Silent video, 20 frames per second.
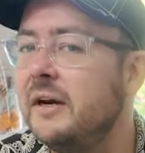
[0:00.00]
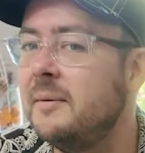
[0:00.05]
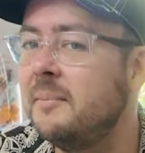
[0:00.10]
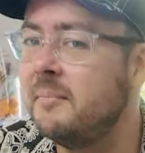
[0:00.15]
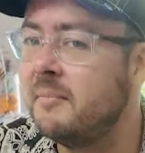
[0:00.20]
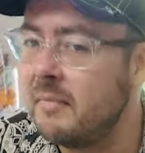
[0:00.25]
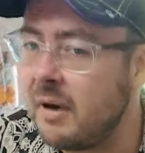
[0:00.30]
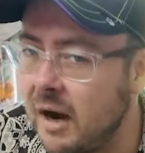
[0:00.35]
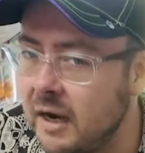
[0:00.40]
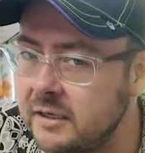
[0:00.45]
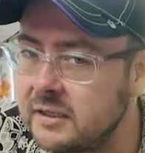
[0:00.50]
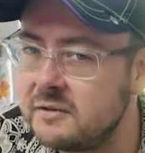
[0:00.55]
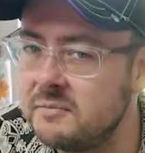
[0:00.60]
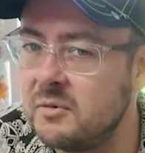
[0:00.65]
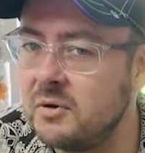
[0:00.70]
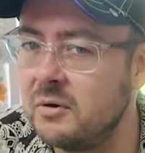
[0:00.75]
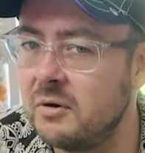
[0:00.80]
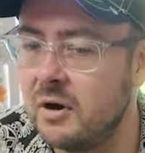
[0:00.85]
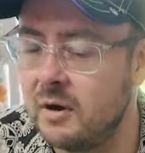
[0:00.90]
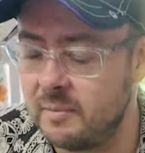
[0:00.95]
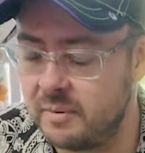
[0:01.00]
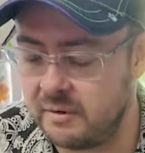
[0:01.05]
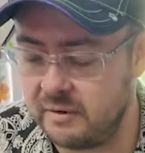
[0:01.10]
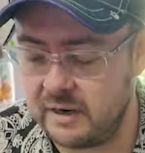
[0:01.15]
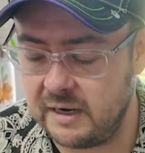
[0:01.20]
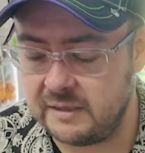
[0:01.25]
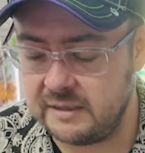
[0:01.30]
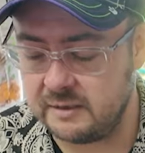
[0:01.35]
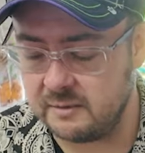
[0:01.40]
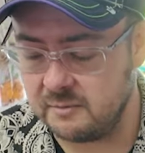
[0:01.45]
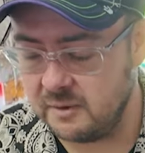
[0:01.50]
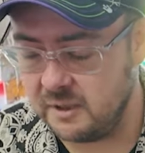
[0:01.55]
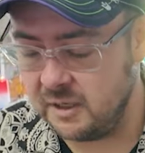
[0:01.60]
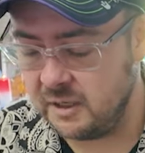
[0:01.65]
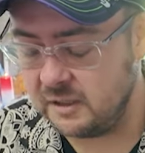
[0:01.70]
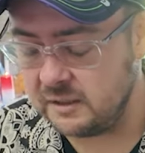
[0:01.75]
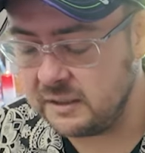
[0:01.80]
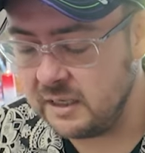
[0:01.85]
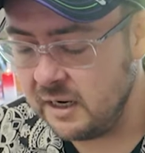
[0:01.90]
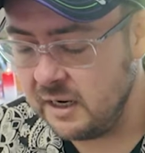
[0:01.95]
in a much more operatic
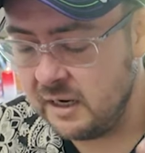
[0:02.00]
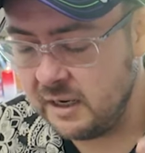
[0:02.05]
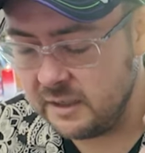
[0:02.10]
world.